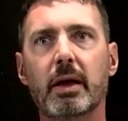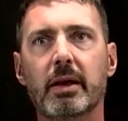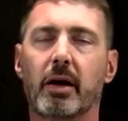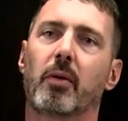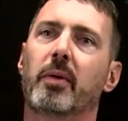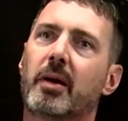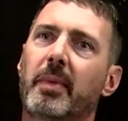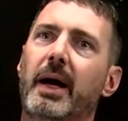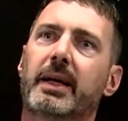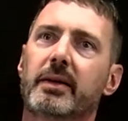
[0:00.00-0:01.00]
Now, when we come
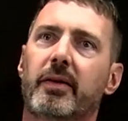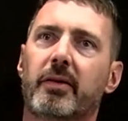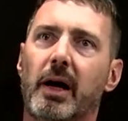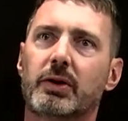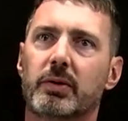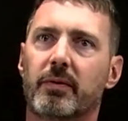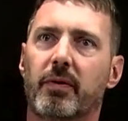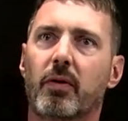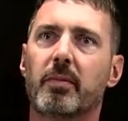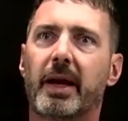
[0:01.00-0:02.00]
back into the graduate
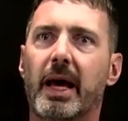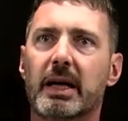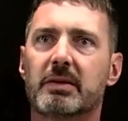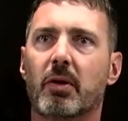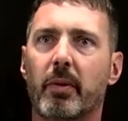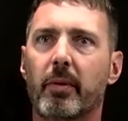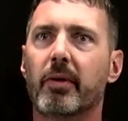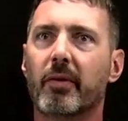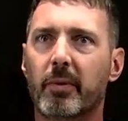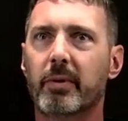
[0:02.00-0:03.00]
fluid mechanics book, we
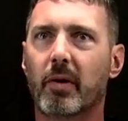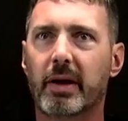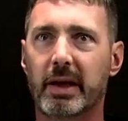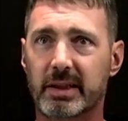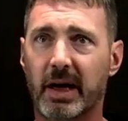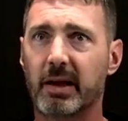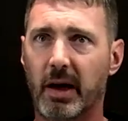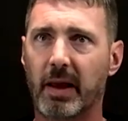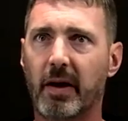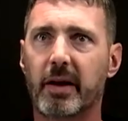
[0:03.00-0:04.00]
will kind of
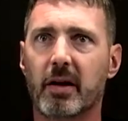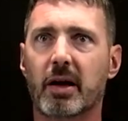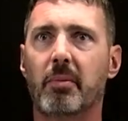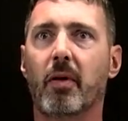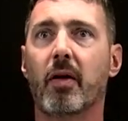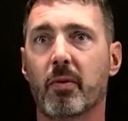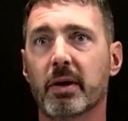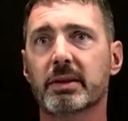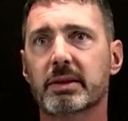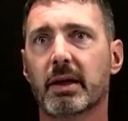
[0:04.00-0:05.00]
highlight on a couple other
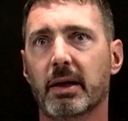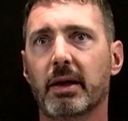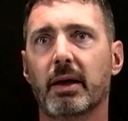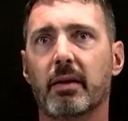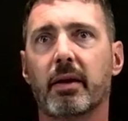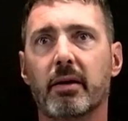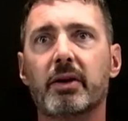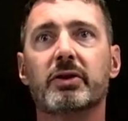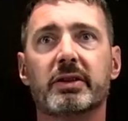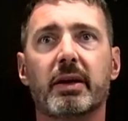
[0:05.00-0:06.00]
ones that are
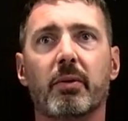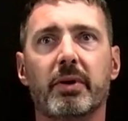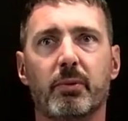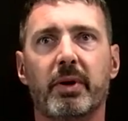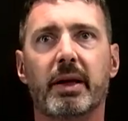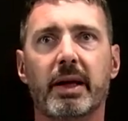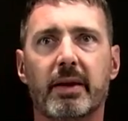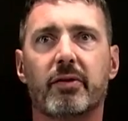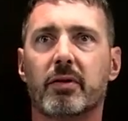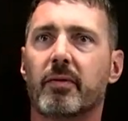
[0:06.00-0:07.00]
interesting where we can get
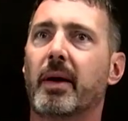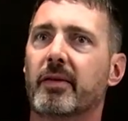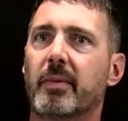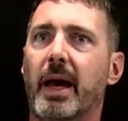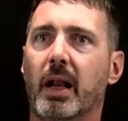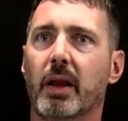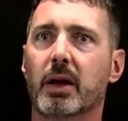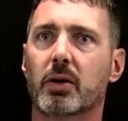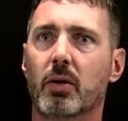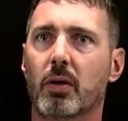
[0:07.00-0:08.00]
sort of some
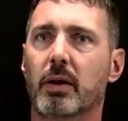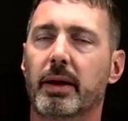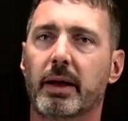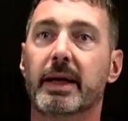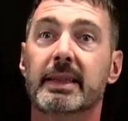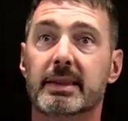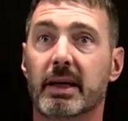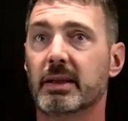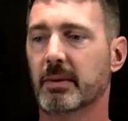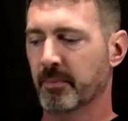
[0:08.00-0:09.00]
analytical
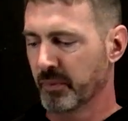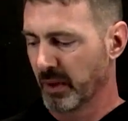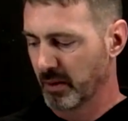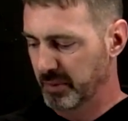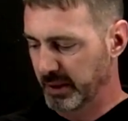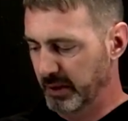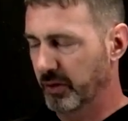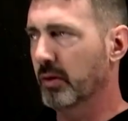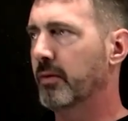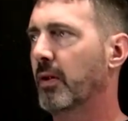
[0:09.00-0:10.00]
insight. But
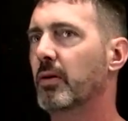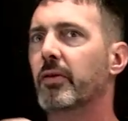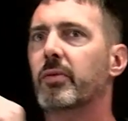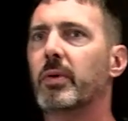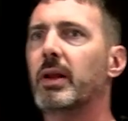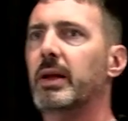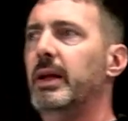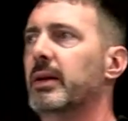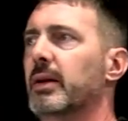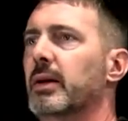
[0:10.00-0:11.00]
internal flows,
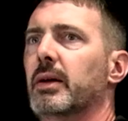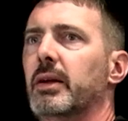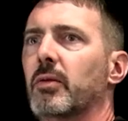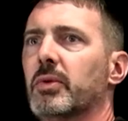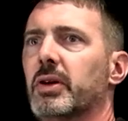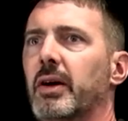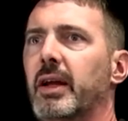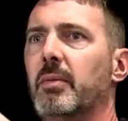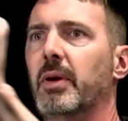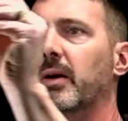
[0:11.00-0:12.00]
really, we're
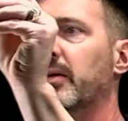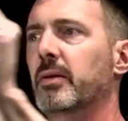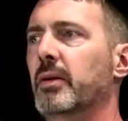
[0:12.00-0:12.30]
talking about,